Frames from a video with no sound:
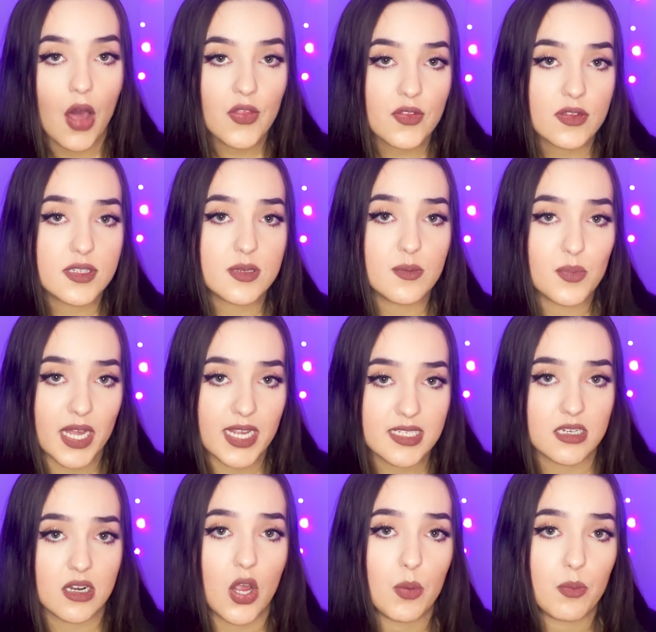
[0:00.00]
Other than some
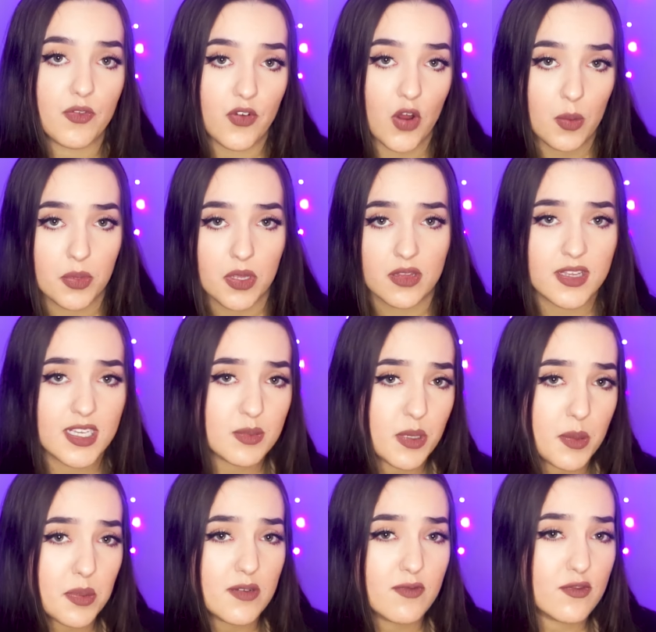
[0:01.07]
blatant homophobia, these
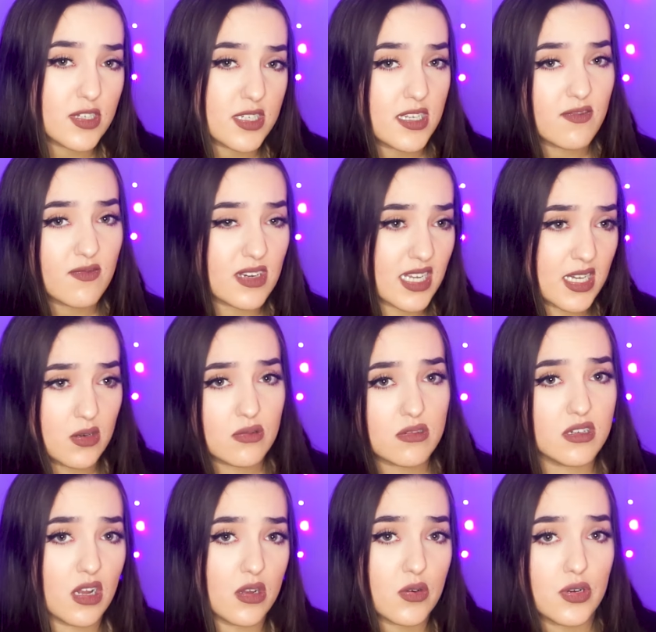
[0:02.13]
people have received little
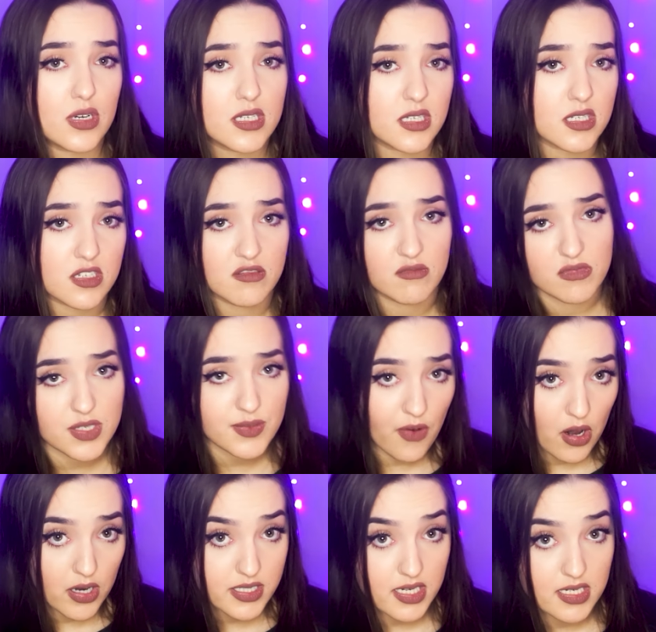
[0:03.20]
to no criticism, as
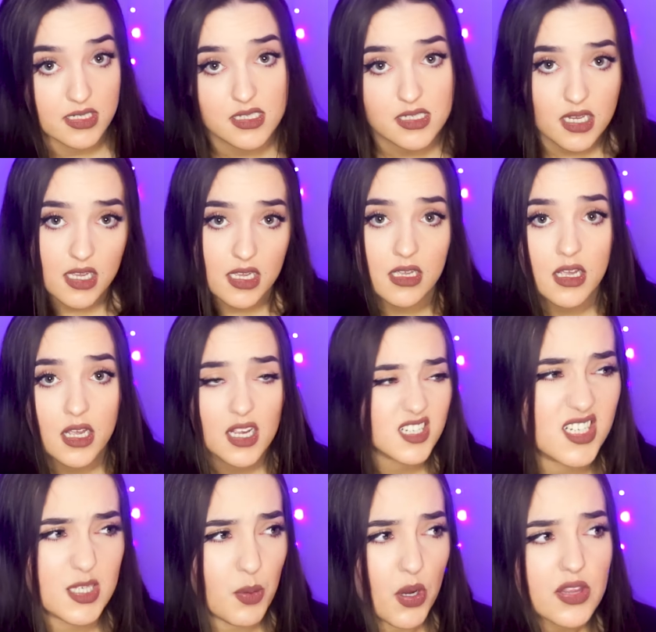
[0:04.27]
far as I can see,
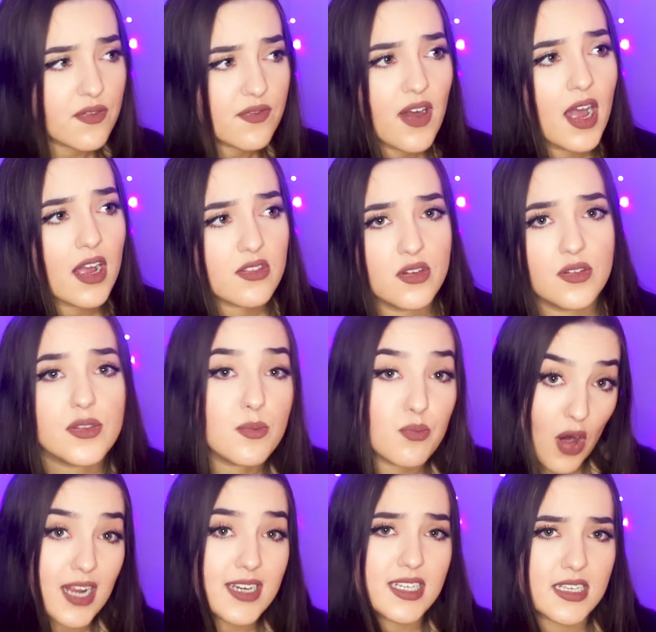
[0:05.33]
despite the fact that the
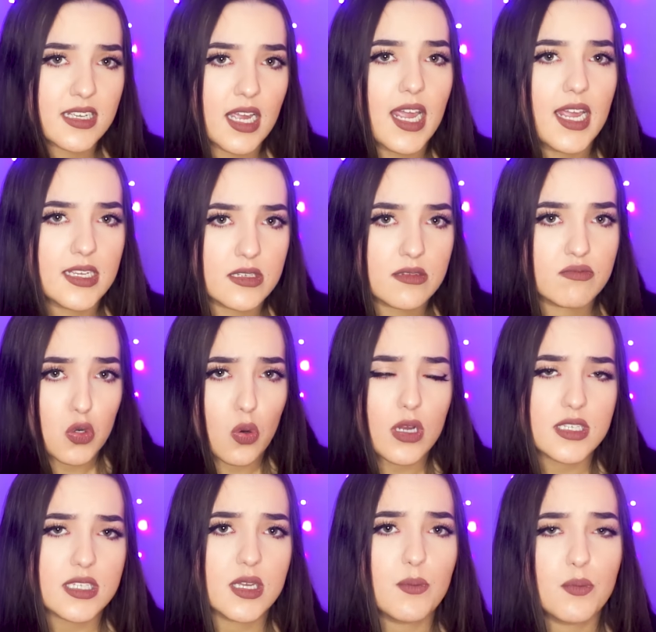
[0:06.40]
branding is
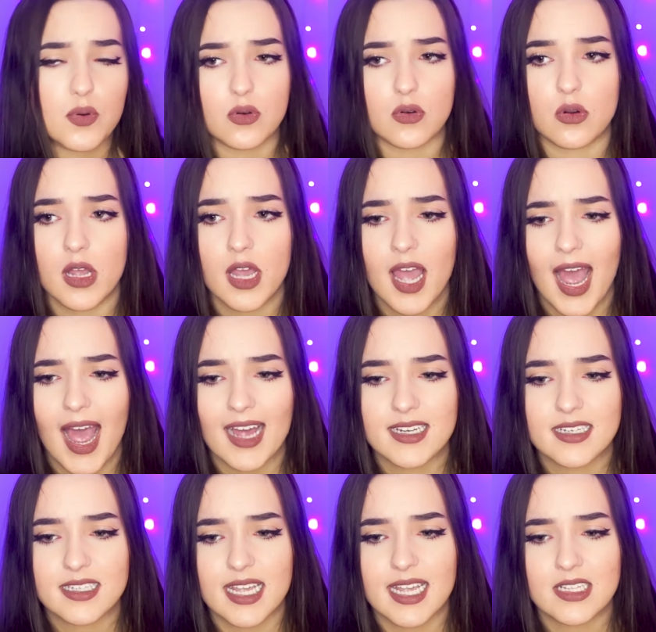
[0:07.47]
quite simple
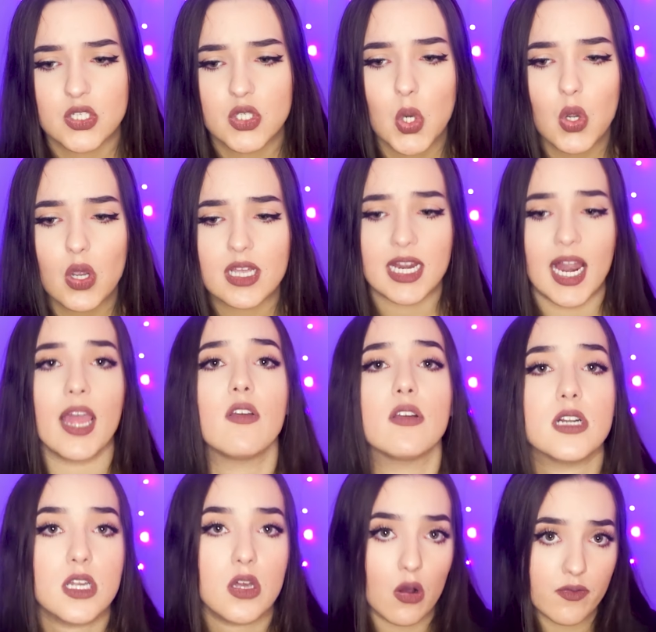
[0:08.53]
and it's not
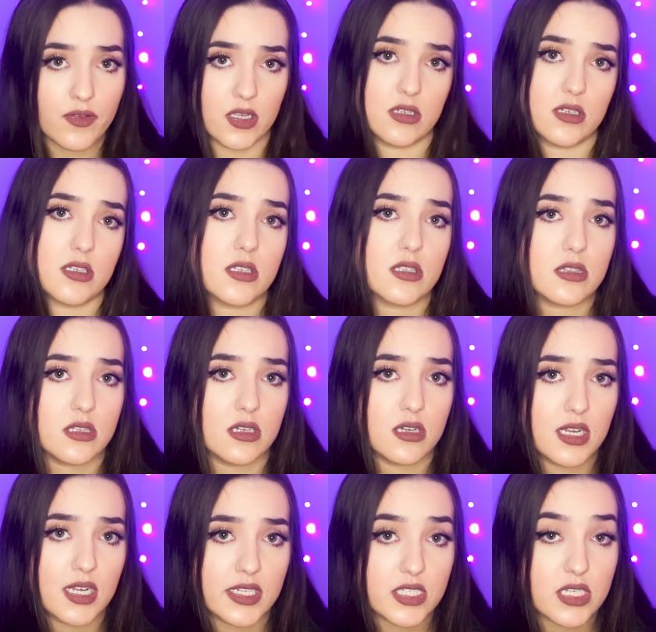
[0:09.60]
glaringly obvious
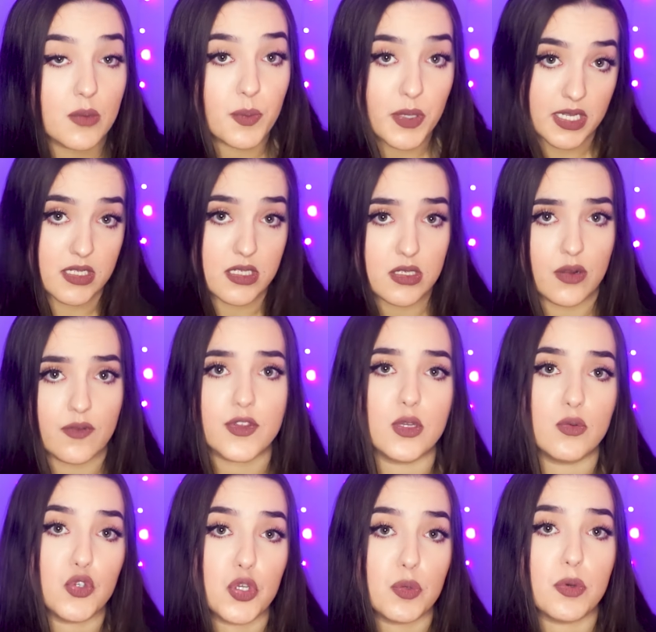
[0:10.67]
that it's a piece of
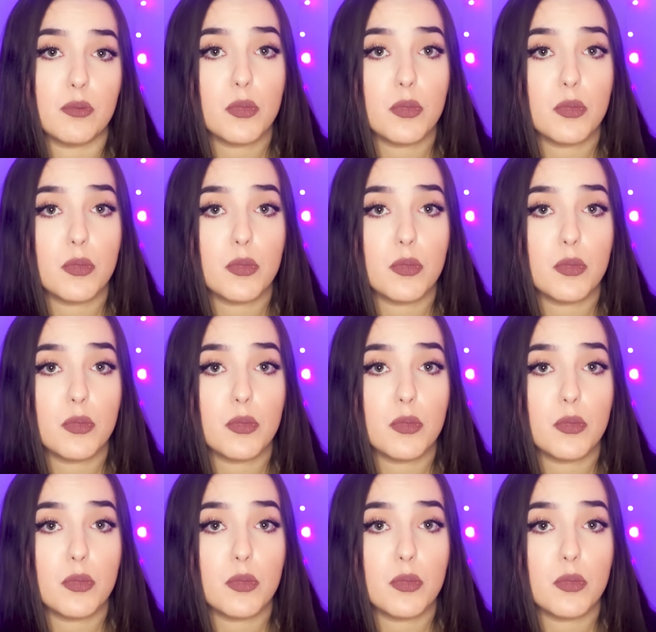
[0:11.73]
YouTuber